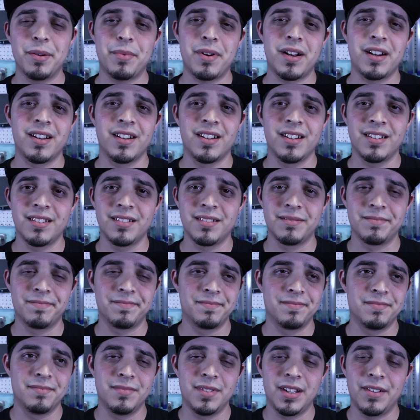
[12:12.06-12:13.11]
come on.
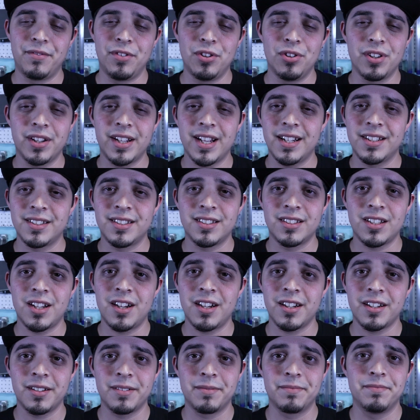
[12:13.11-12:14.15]
If you look at a
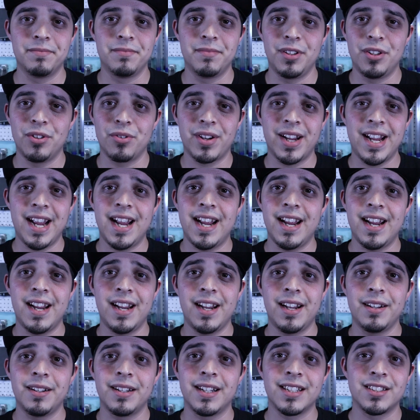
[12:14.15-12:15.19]
stock, you know, KA
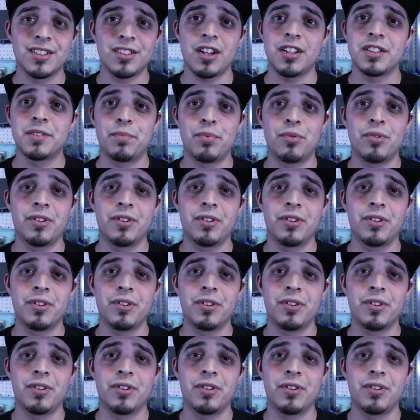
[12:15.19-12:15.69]
exhaust